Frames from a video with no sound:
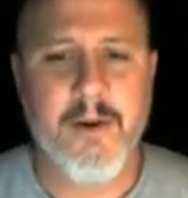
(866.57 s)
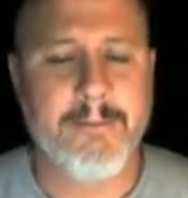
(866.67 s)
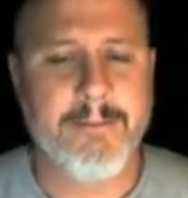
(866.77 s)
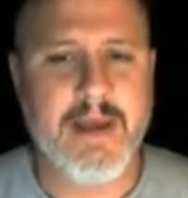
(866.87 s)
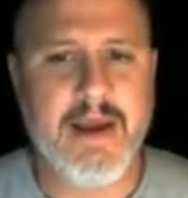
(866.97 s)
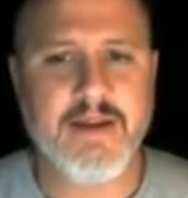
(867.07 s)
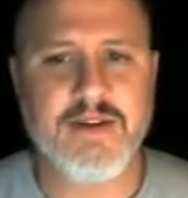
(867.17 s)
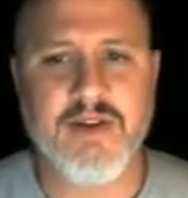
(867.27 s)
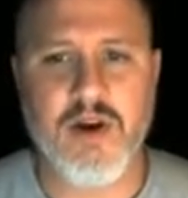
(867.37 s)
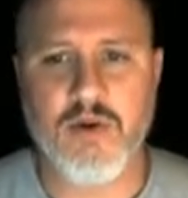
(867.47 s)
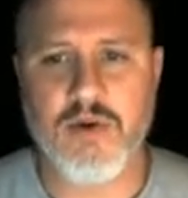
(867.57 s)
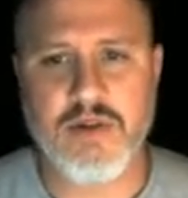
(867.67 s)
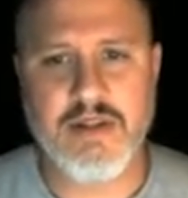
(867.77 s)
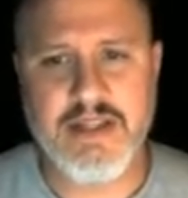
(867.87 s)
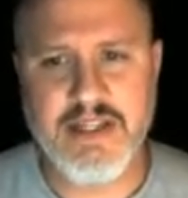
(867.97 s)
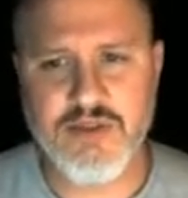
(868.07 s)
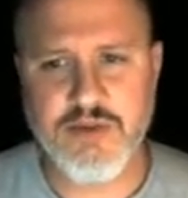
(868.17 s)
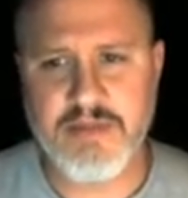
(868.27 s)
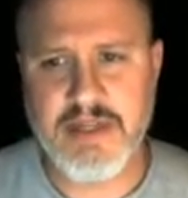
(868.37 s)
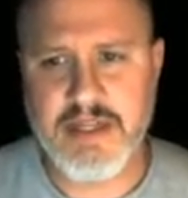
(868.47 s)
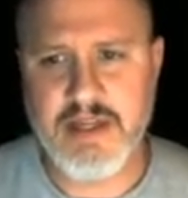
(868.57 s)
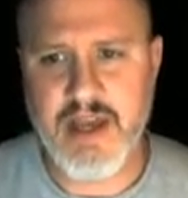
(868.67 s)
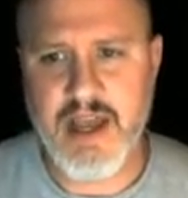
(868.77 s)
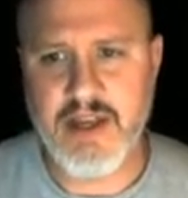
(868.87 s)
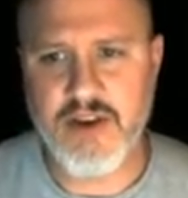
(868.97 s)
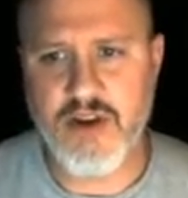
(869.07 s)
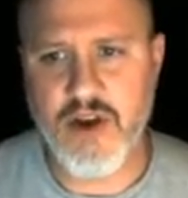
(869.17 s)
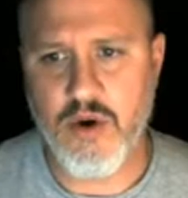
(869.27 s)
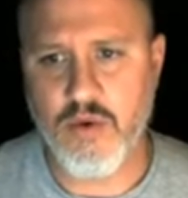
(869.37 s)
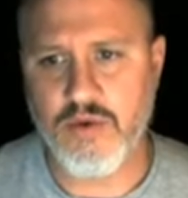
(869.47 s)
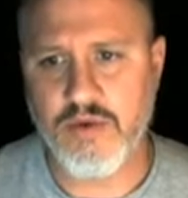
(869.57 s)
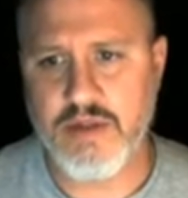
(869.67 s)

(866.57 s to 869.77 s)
Okay, so this would be a no.